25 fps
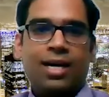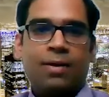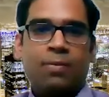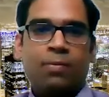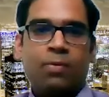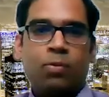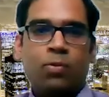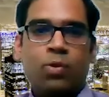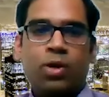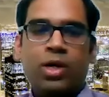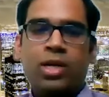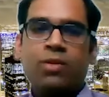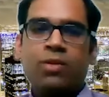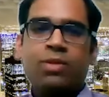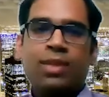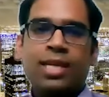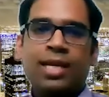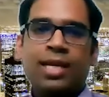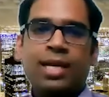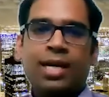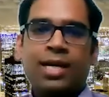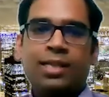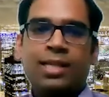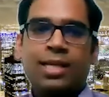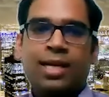What do you
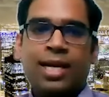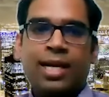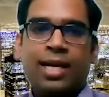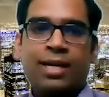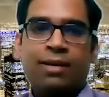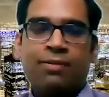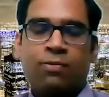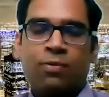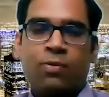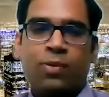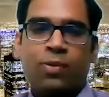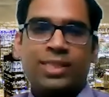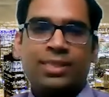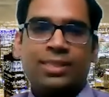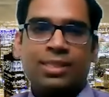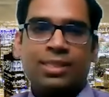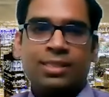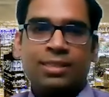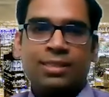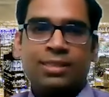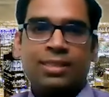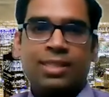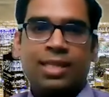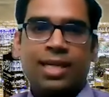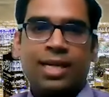think are the kind of
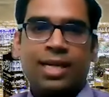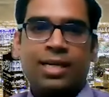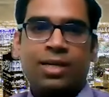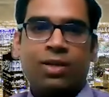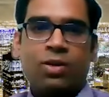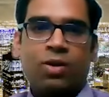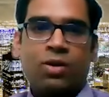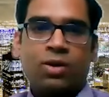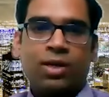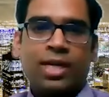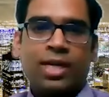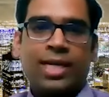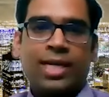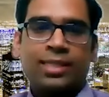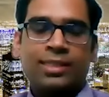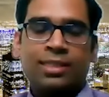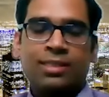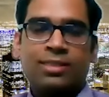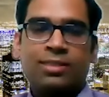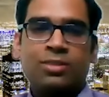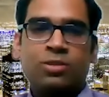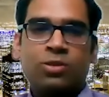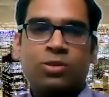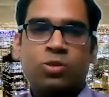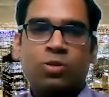questions that
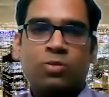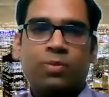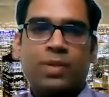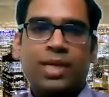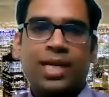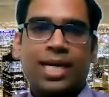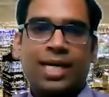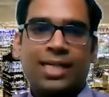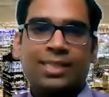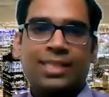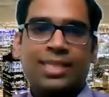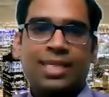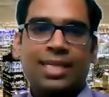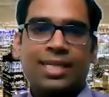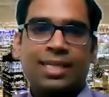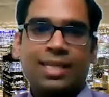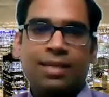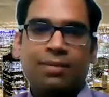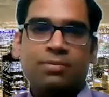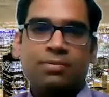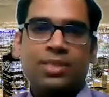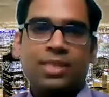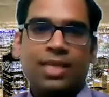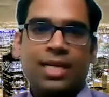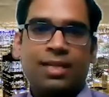organizations should be asking
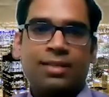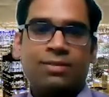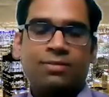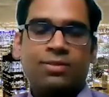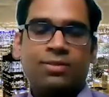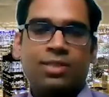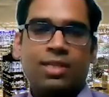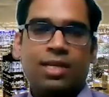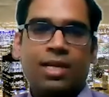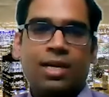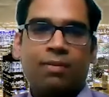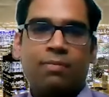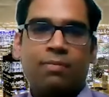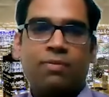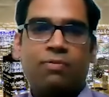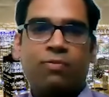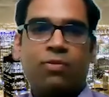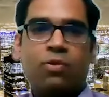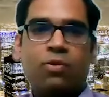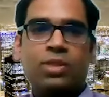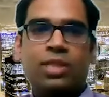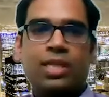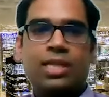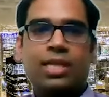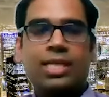themselves
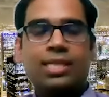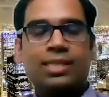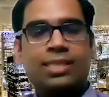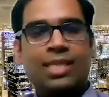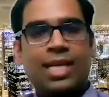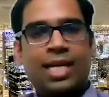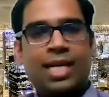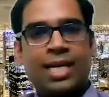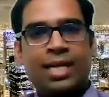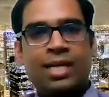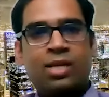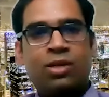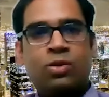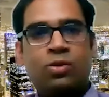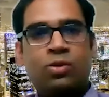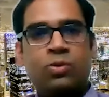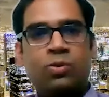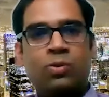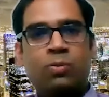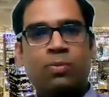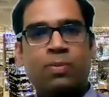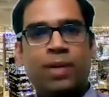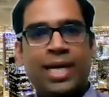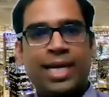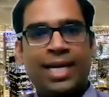before they decide
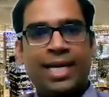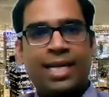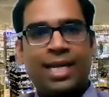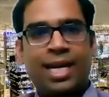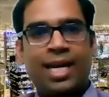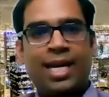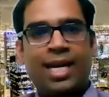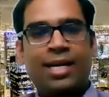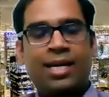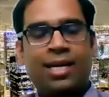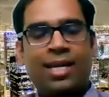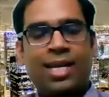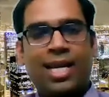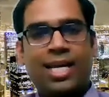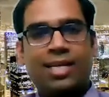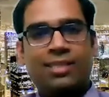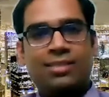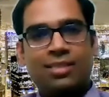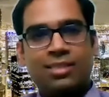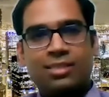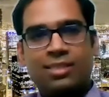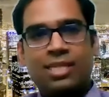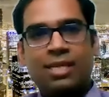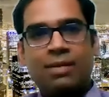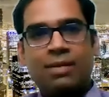to migrate
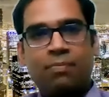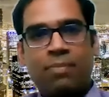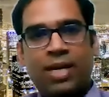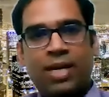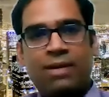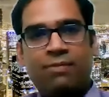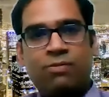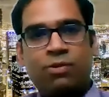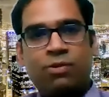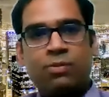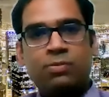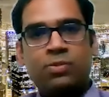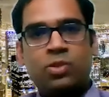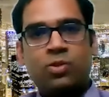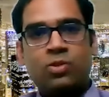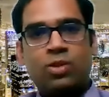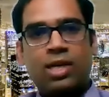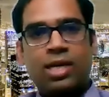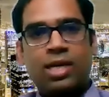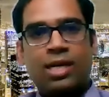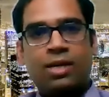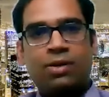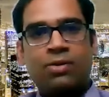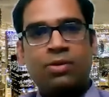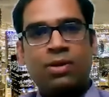existing platforms to
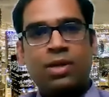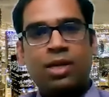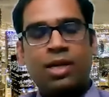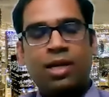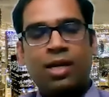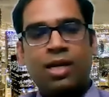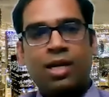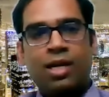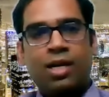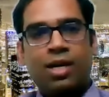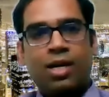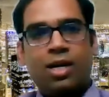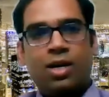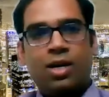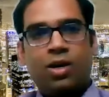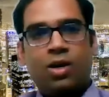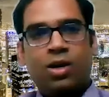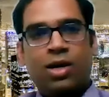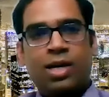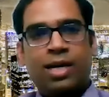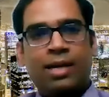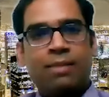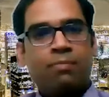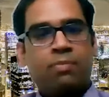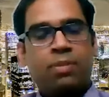cloud
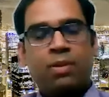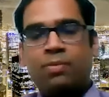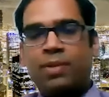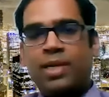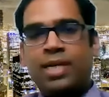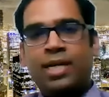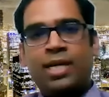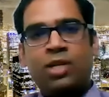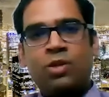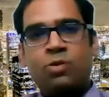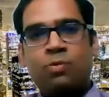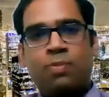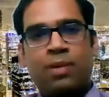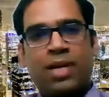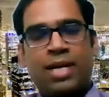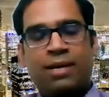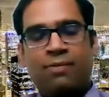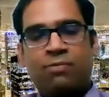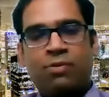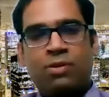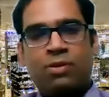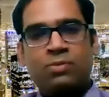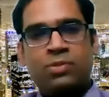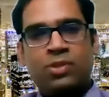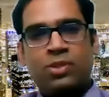or implement new
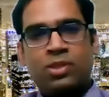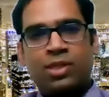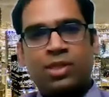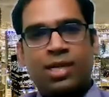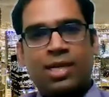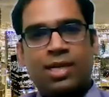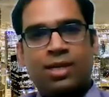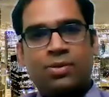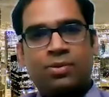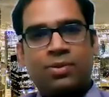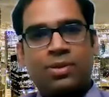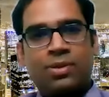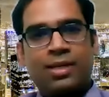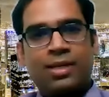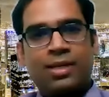platforms on cloud?